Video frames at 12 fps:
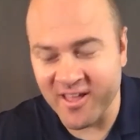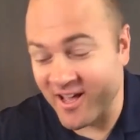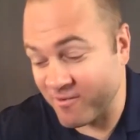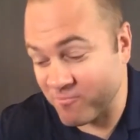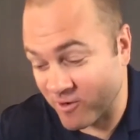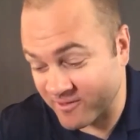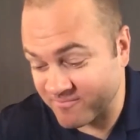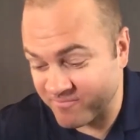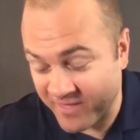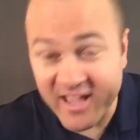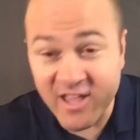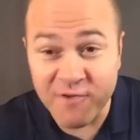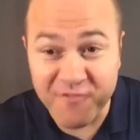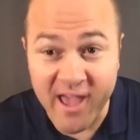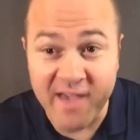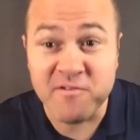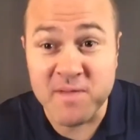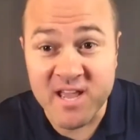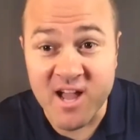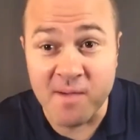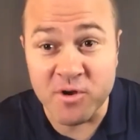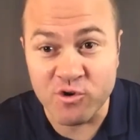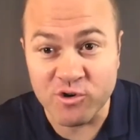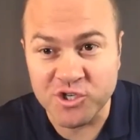Uh, well, thank you for having me come
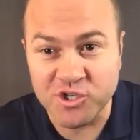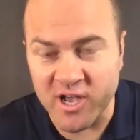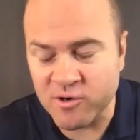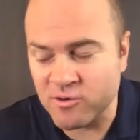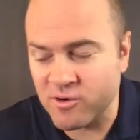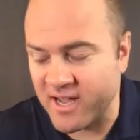on your show.